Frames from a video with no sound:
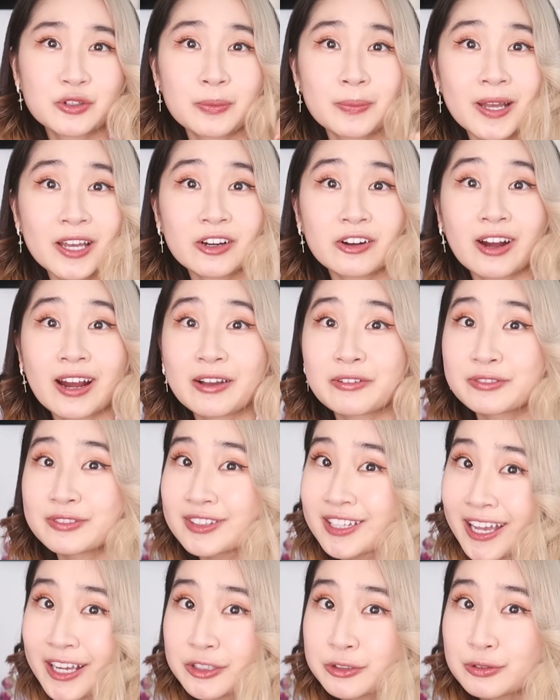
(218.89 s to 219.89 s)
no matter how
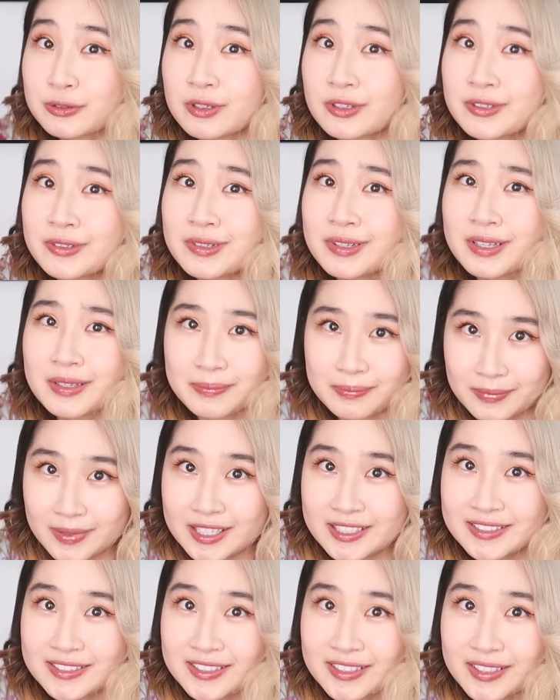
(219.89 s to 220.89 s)
natural it
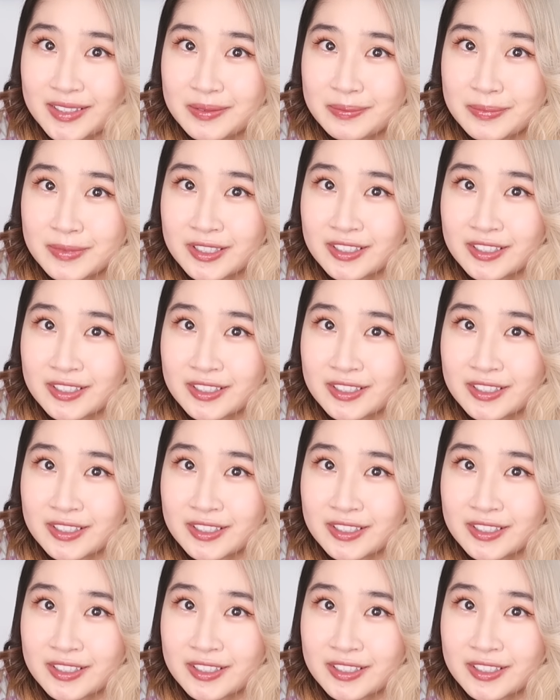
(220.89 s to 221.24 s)
may seem,